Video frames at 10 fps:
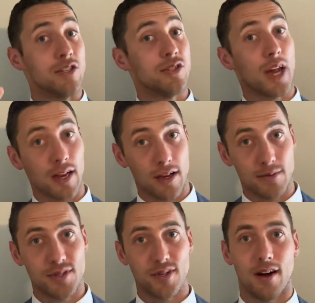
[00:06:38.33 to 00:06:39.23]

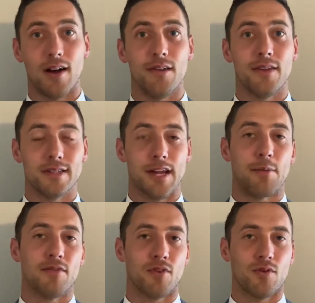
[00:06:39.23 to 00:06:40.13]
checkups on this type
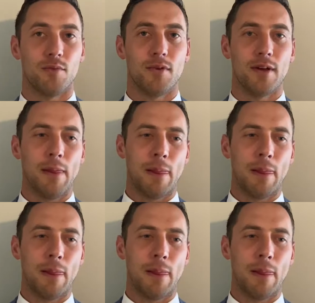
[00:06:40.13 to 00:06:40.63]
of equipment.